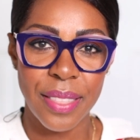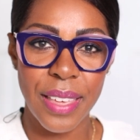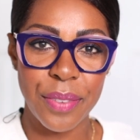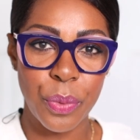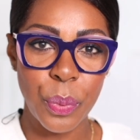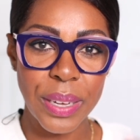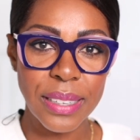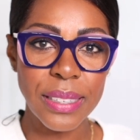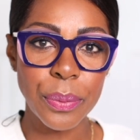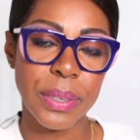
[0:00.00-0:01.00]
They've
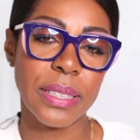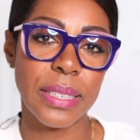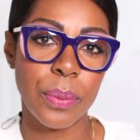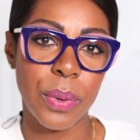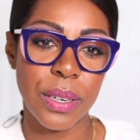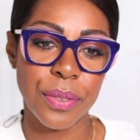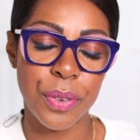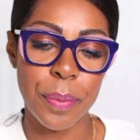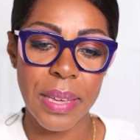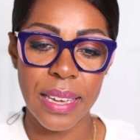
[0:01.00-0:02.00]
really, really worked
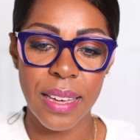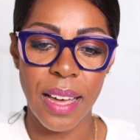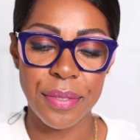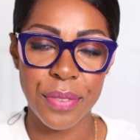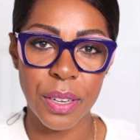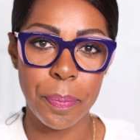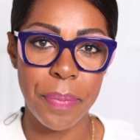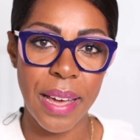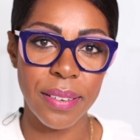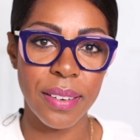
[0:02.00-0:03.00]
for me. I feel
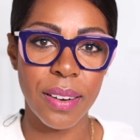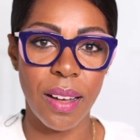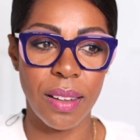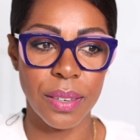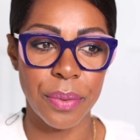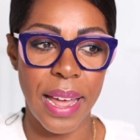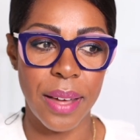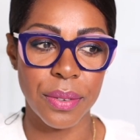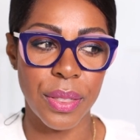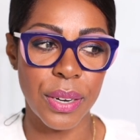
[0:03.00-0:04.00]
better all
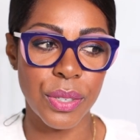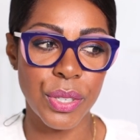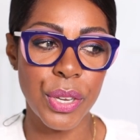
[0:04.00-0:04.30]
around. There's